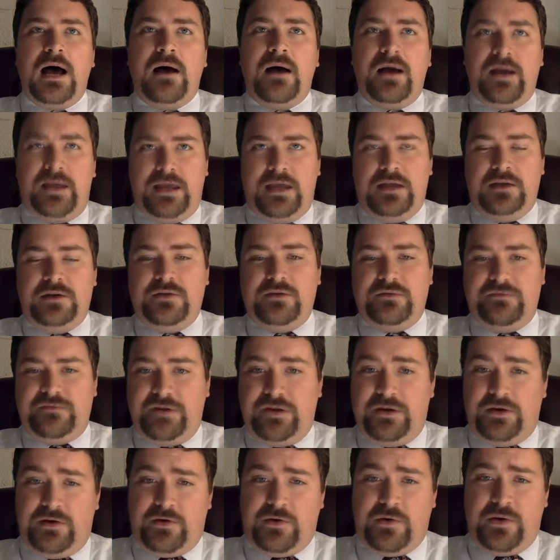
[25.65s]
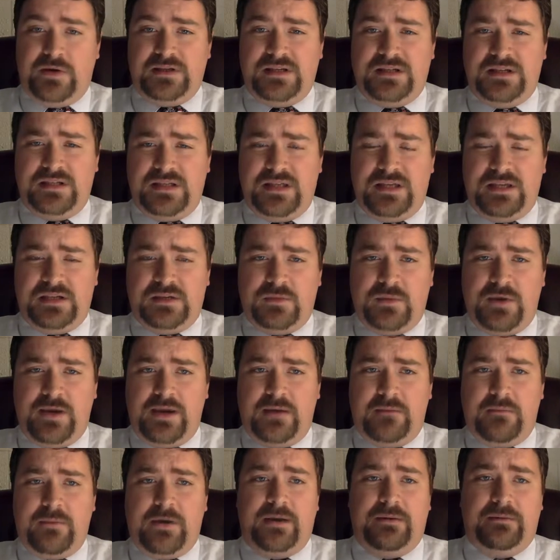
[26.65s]
Again, don't forget your quizzes this
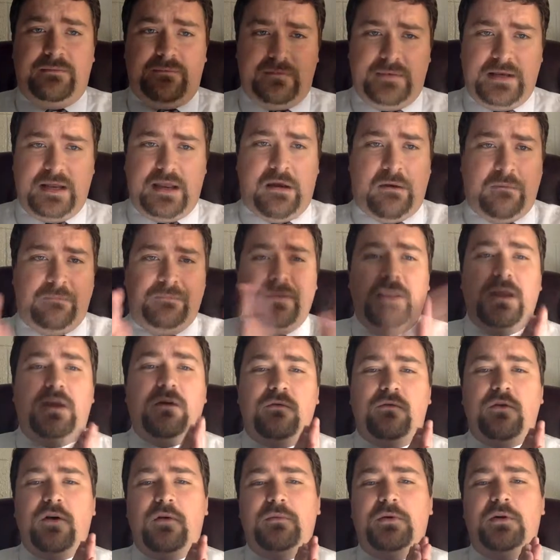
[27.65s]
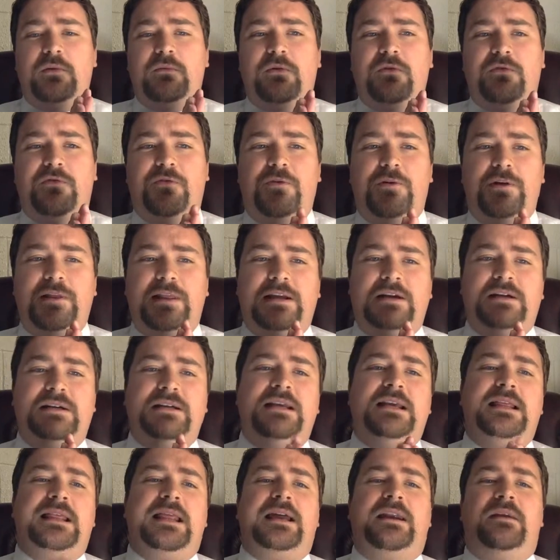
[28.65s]
week, but now, Roman numeral 4, letter
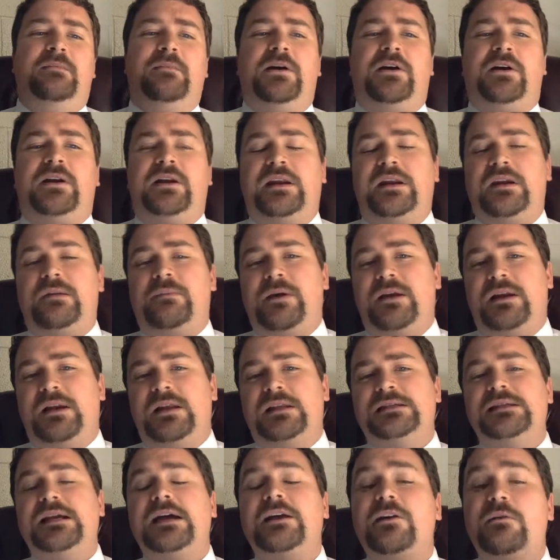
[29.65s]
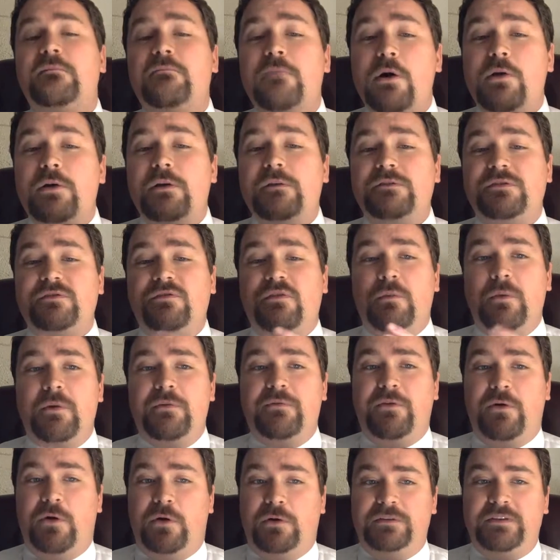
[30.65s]
D, Latin American independence. Under motives for
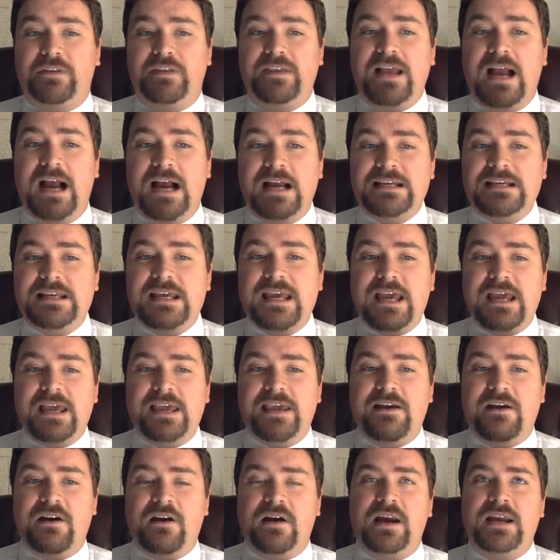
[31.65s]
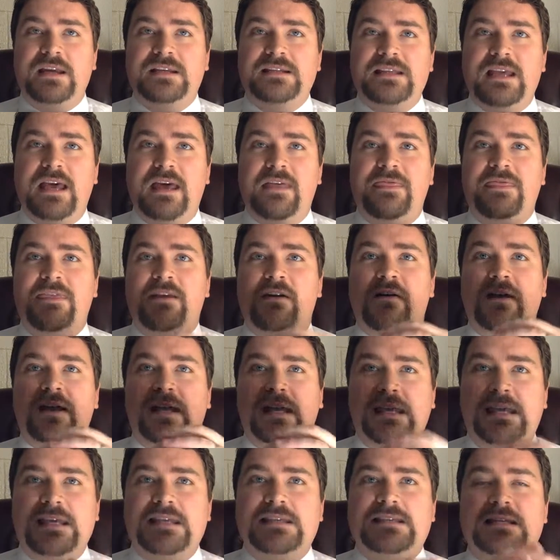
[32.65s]
revolt, the idea here is that
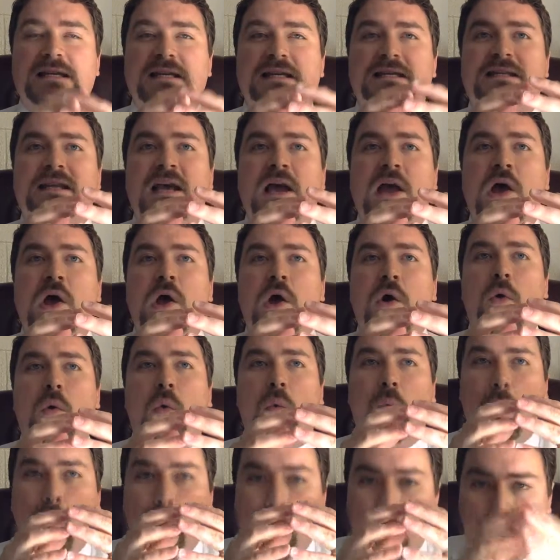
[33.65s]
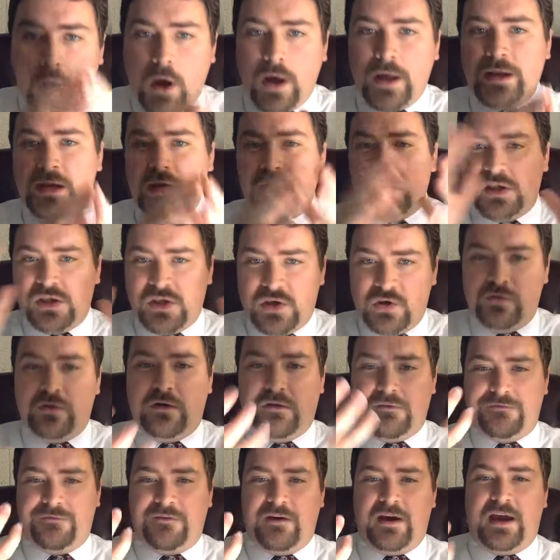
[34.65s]
there isn't one
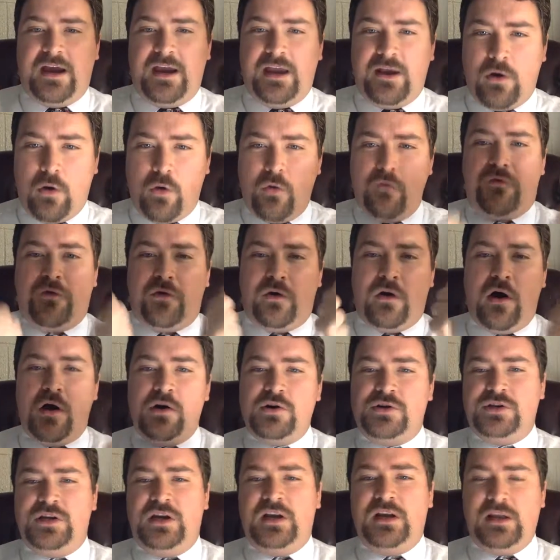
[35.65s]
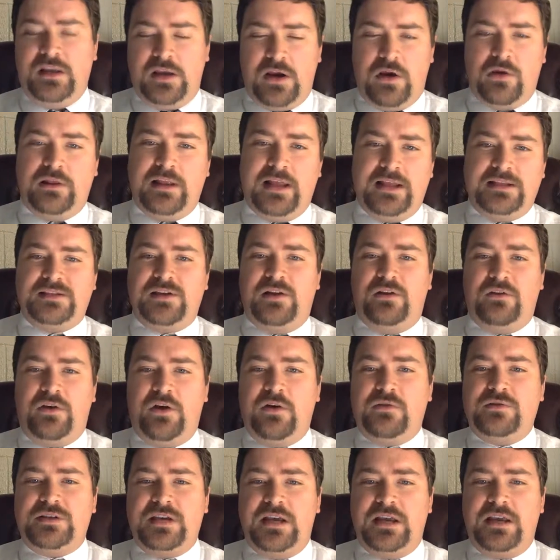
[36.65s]
unifying, overarching, let's all
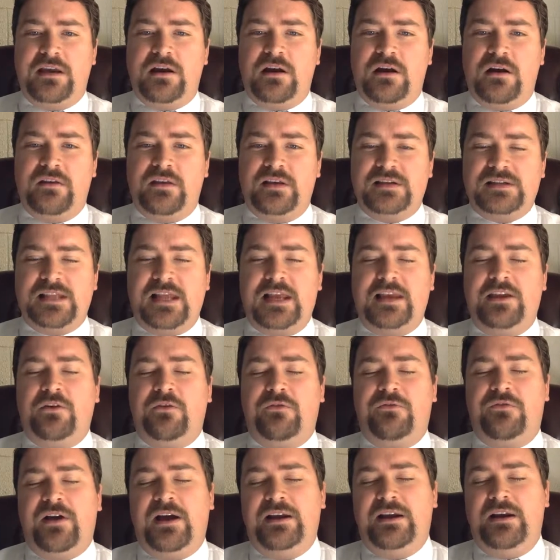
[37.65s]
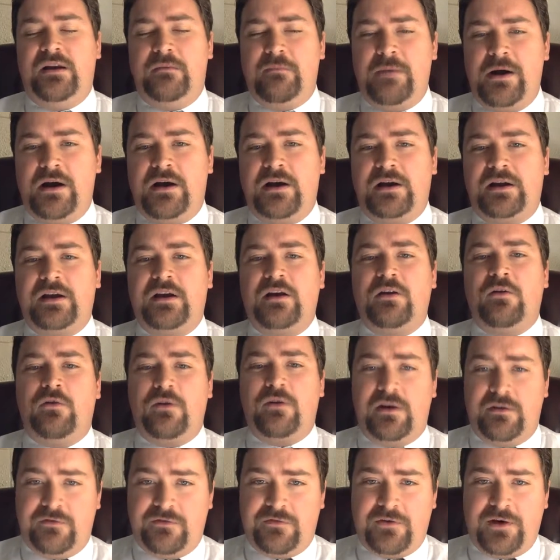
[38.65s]
go take care of this like you'll find in America
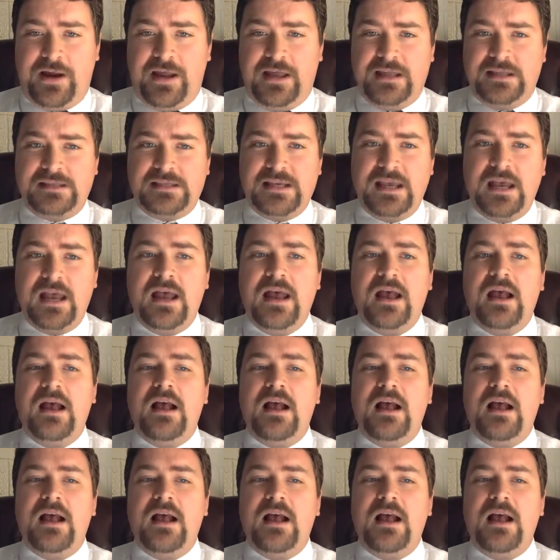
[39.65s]
or in France.